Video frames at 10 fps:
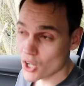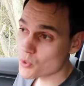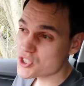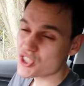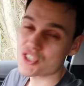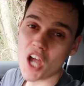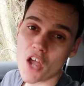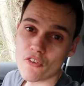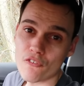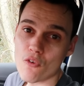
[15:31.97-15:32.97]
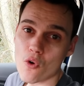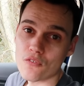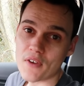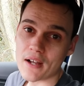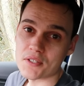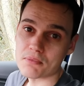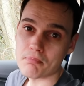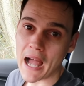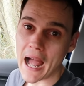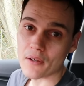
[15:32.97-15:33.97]
was just over
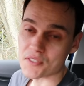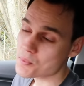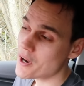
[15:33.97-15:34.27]
£4,000,